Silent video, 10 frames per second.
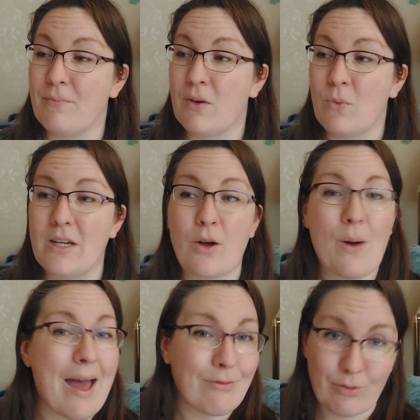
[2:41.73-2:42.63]
We know
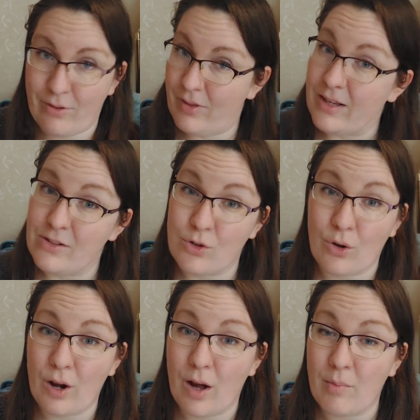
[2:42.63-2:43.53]
everything's
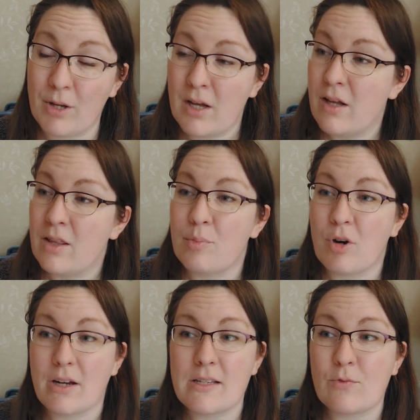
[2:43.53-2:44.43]
gone up. The
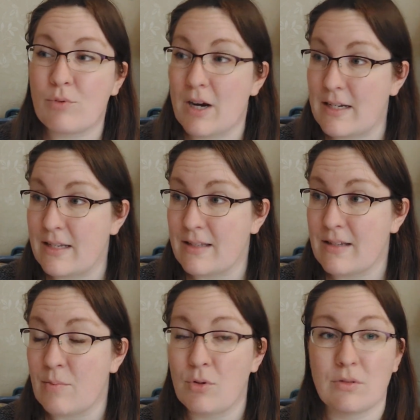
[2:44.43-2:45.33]
price of bread has
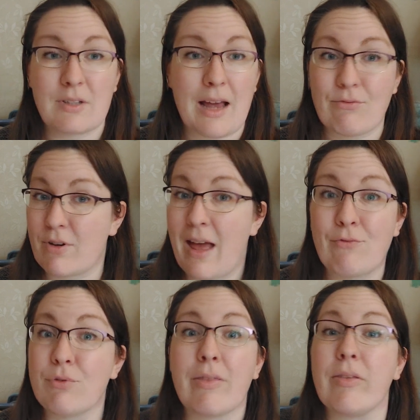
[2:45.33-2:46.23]
doubled,
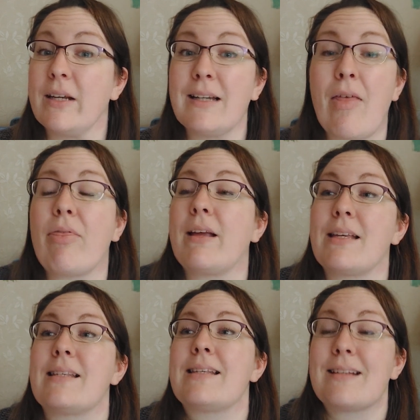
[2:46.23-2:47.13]
everything. Nothing
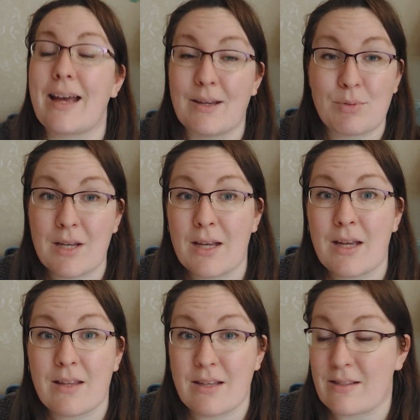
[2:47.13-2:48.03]
has escaped
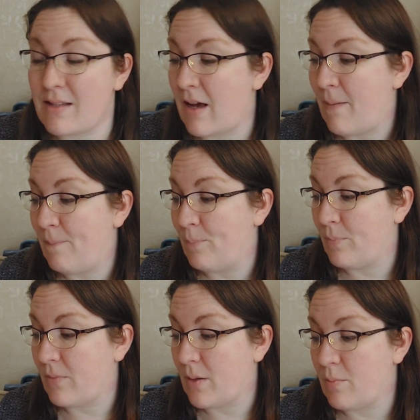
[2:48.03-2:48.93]
this
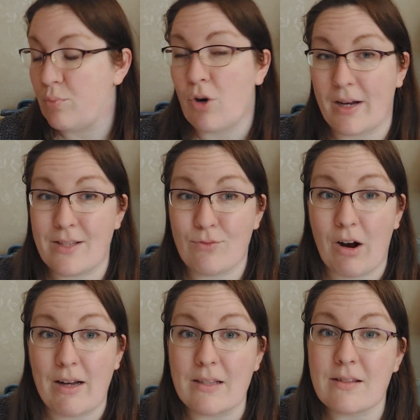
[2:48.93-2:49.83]
price
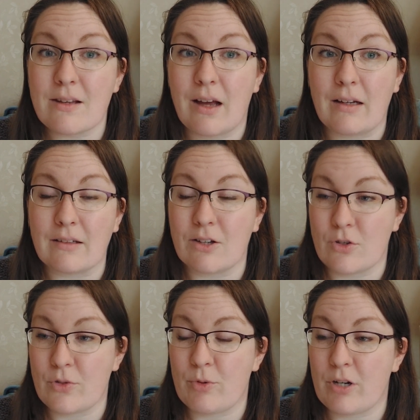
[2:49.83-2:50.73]
rise and
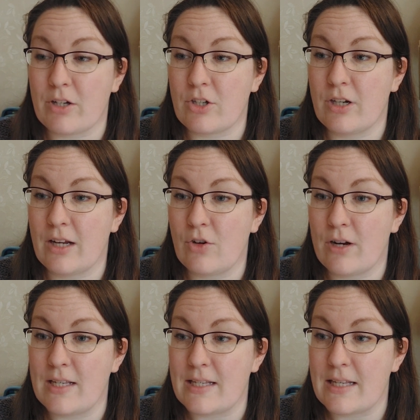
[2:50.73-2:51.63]
cost of production
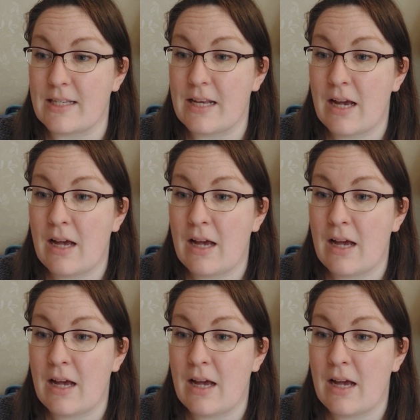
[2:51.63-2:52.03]
increases.